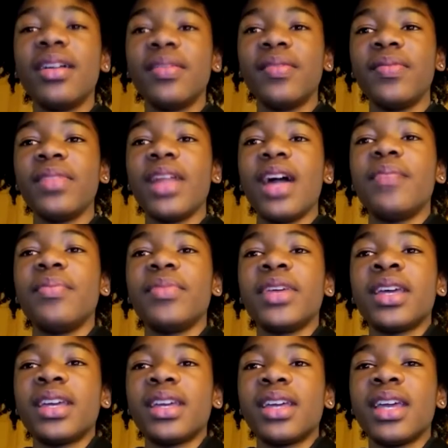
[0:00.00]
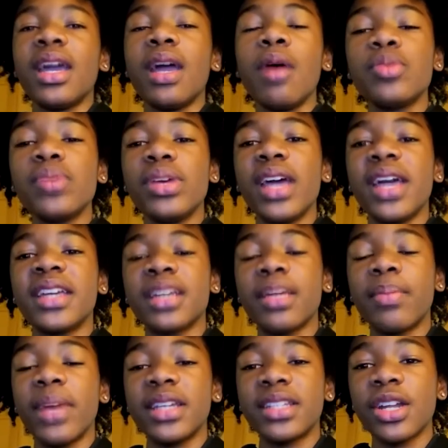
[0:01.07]
And he helps me accept my
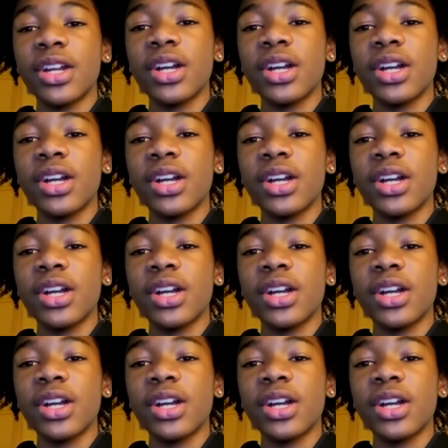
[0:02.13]
stutter.